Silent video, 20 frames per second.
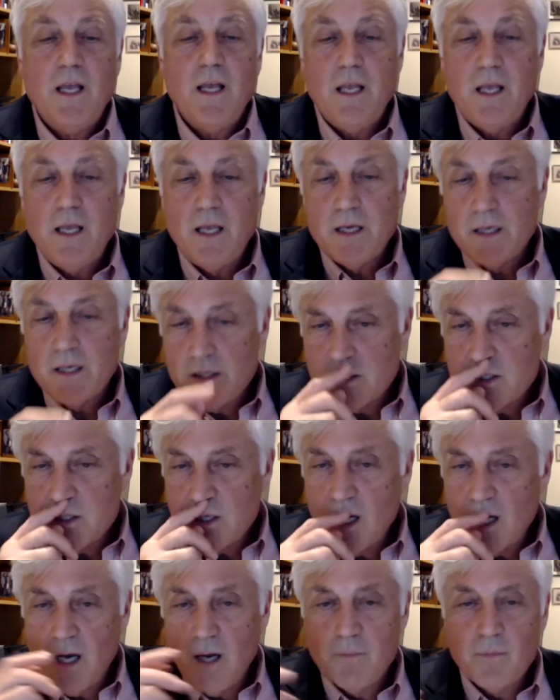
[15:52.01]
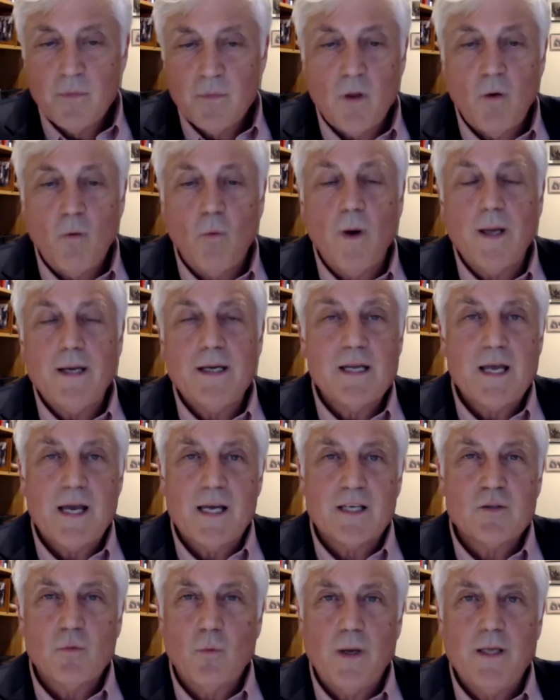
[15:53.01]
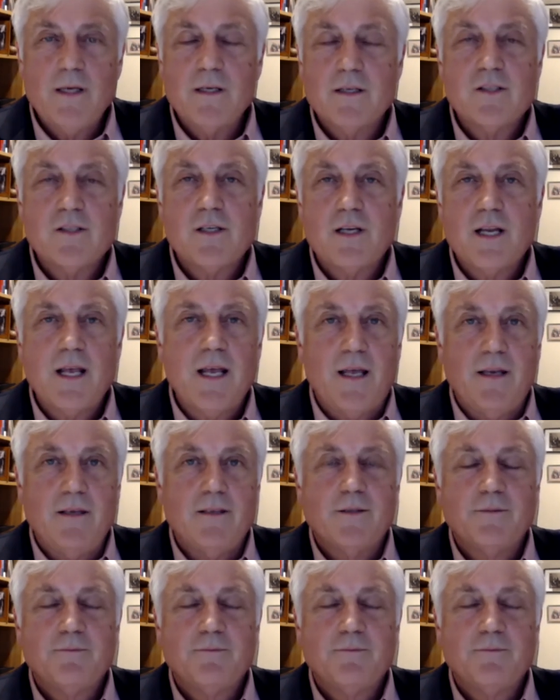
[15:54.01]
is what next? When does it end?